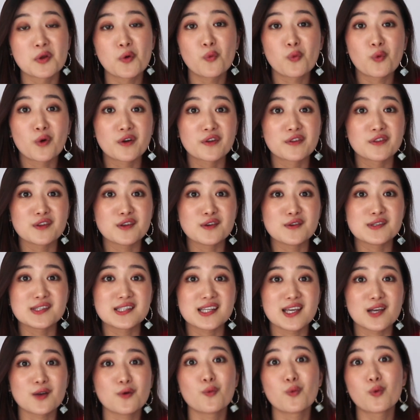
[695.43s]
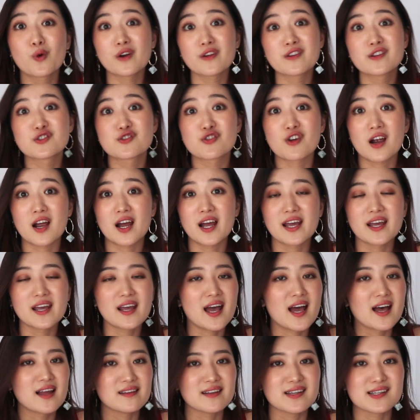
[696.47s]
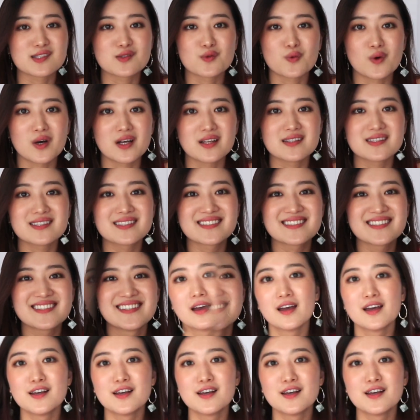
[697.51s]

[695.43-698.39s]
worth using, worth trying at least once.